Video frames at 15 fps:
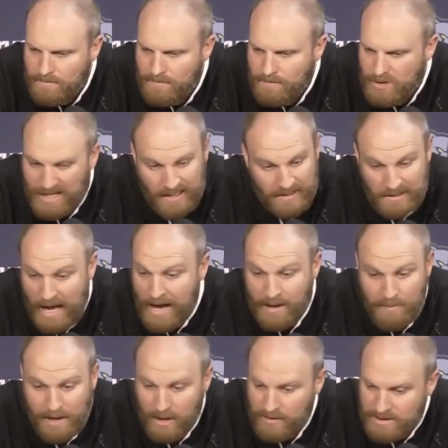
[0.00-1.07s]
There's got a lot of
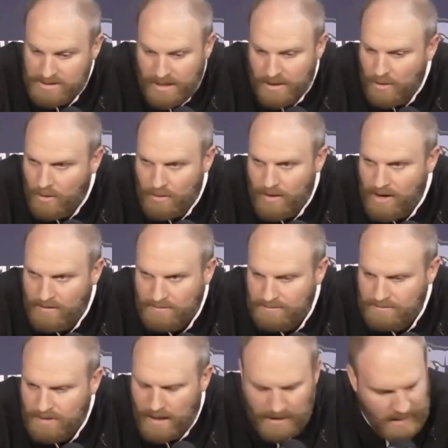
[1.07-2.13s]
better that's got to go around.
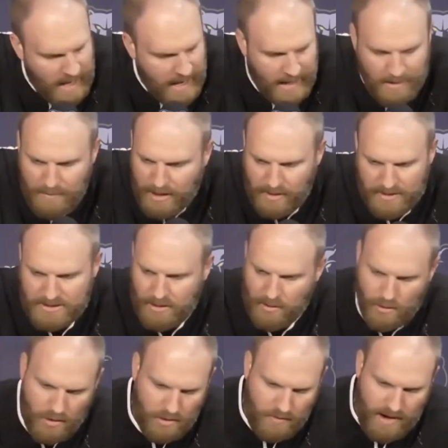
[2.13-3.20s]
A lot of better that's got to
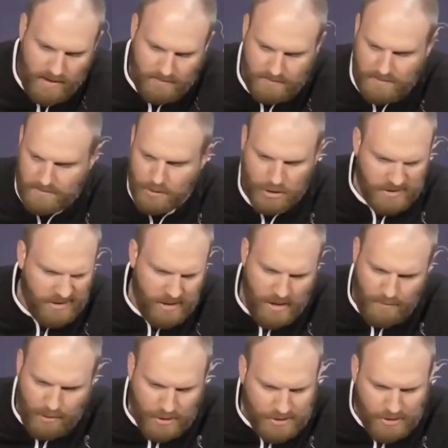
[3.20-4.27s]
go around. Look at the
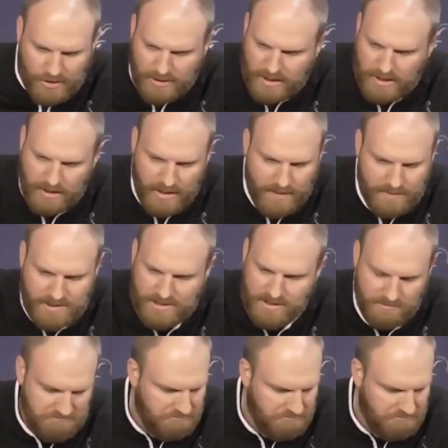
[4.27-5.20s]
numbers. Look at the clips.